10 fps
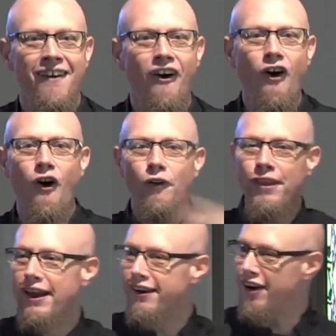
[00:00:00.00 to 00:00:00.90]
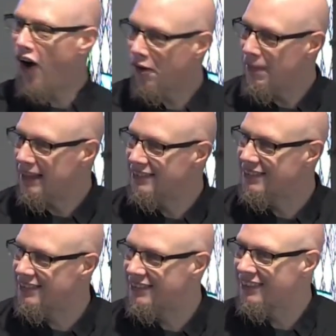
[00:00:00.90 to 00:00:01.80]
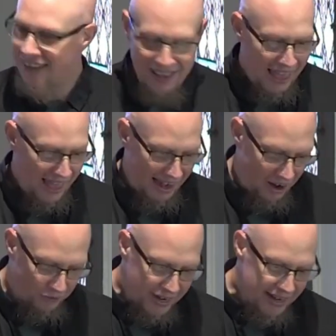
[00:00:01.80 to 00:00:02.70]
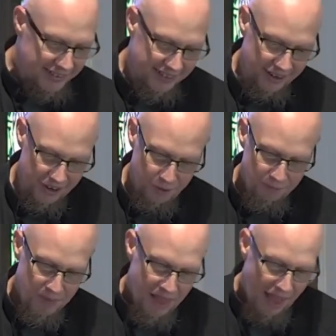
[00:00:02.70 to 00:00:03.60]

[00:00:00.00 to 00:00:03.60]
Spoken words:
All their garments. And I'll read it to you.